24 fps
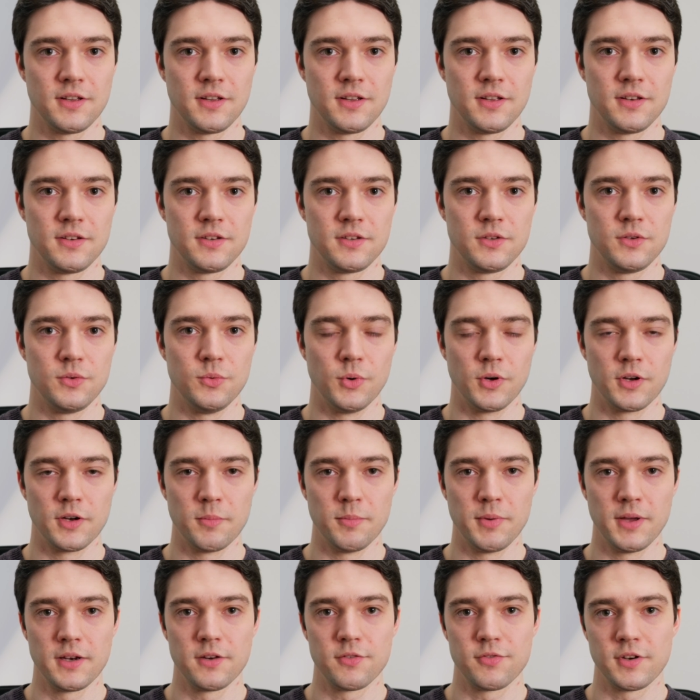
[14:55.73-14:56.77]
and you want to
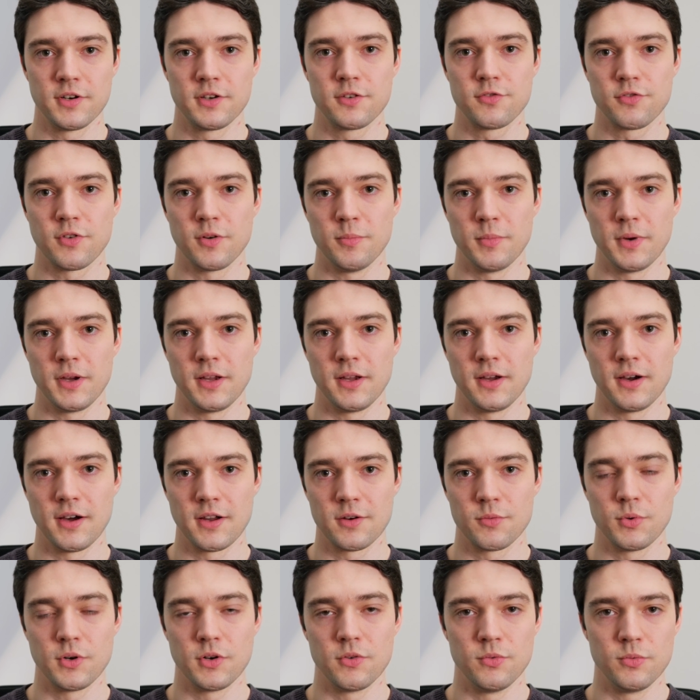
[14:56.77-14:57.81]
benefit from a
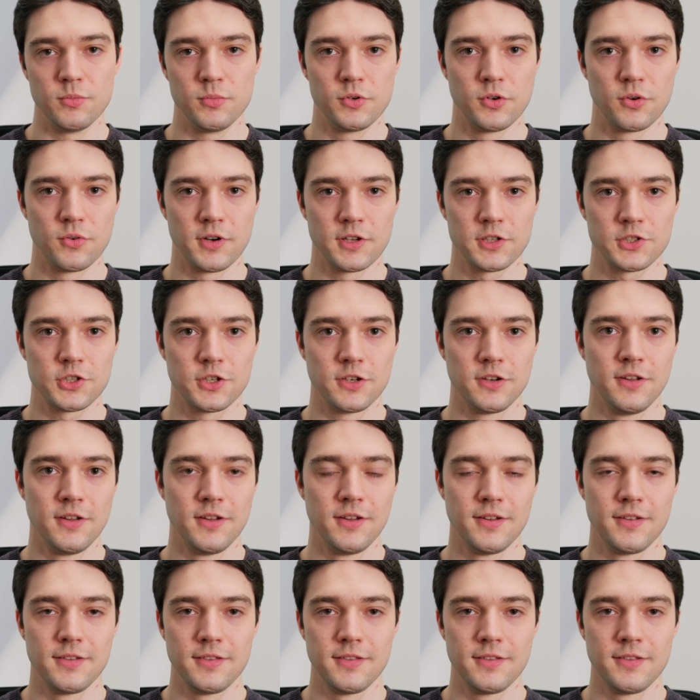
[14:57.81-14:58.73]
hardware room correction,